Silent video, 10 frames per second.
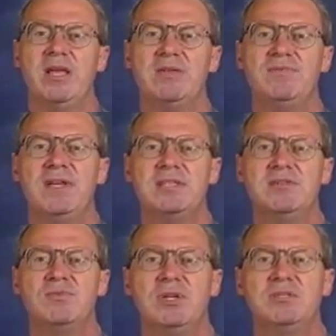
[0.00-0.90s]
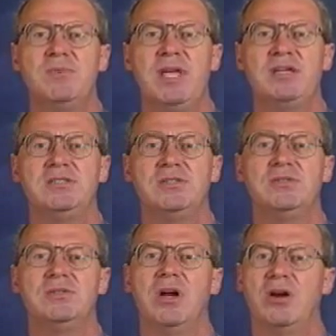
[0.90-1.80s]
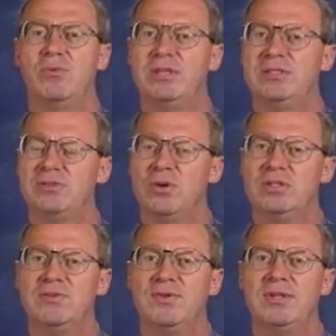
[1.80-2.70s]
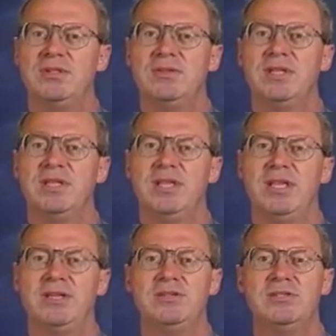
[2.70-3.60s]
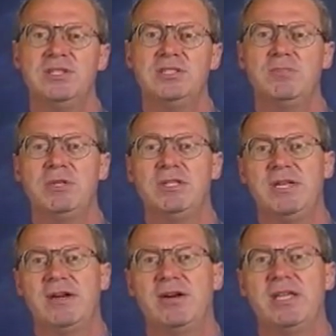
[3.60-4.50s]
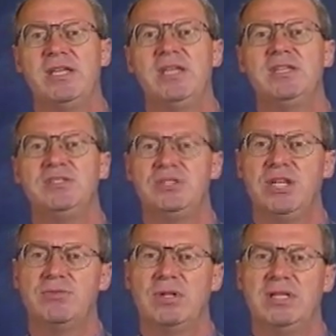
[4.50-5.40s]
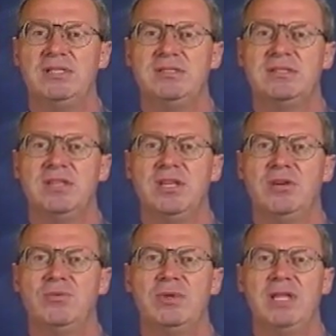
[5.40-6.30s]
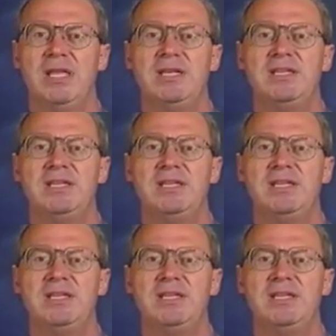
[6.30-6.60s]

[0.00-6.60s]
Effective risk managers are resourceful, interdisciplinary generalists relating